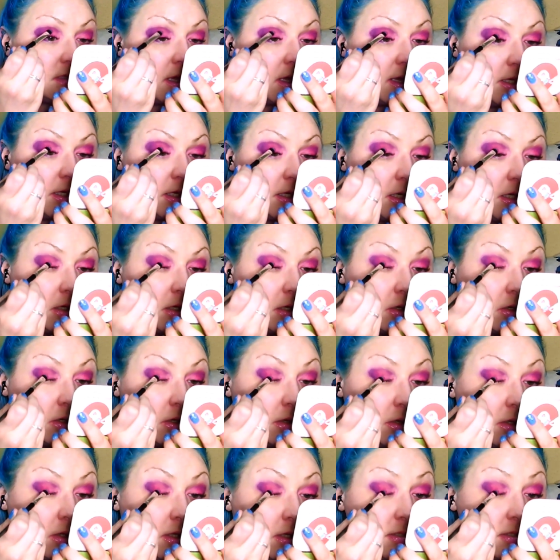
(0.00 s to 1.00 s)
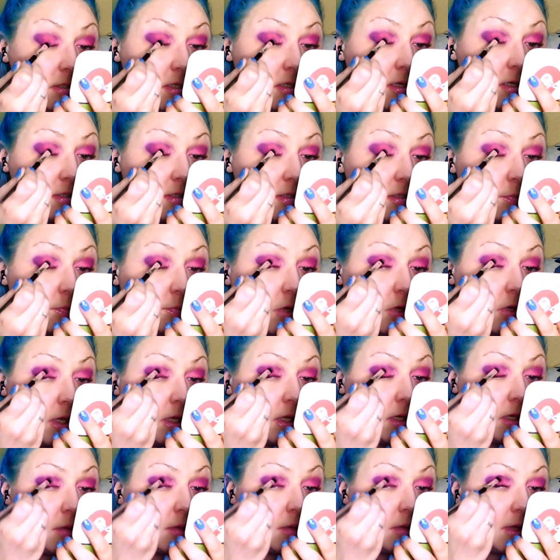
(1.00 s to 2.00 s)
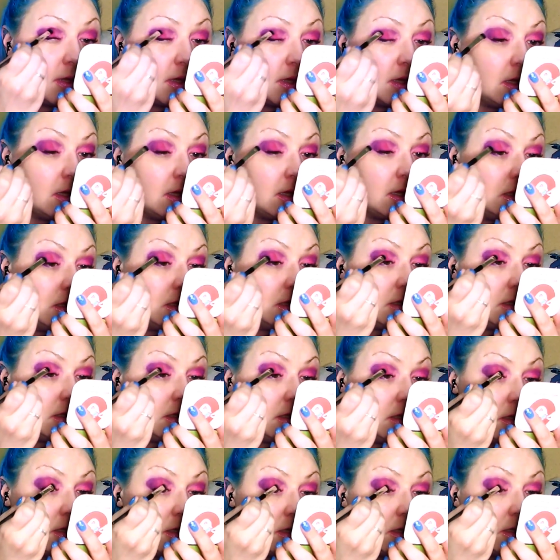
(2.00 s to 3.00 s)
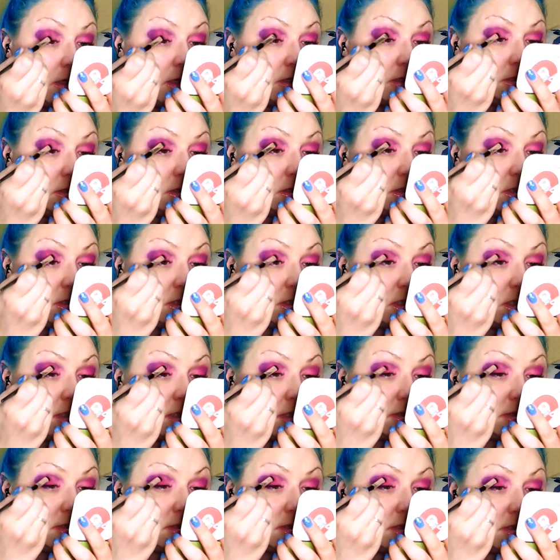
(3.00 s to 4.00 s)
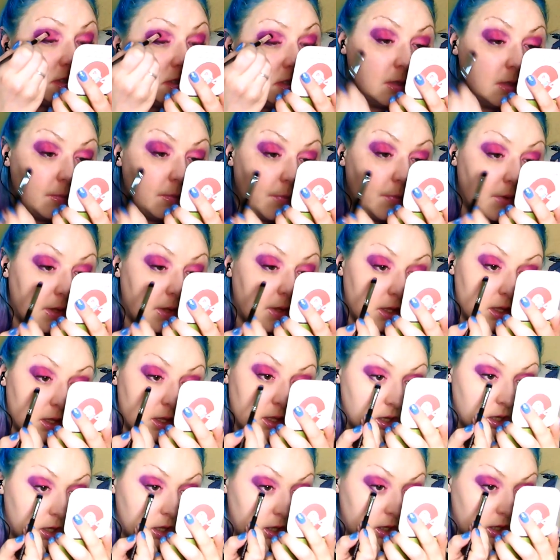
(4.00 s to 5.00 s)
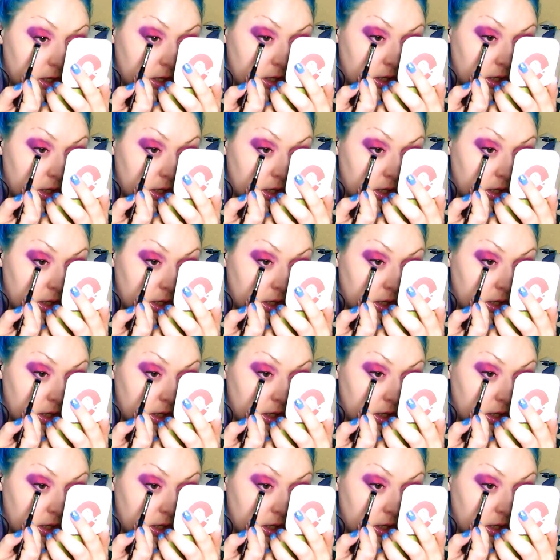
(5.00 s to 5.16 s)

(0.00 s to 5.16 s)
and on the inside to brighten up that colour, just a little bit, and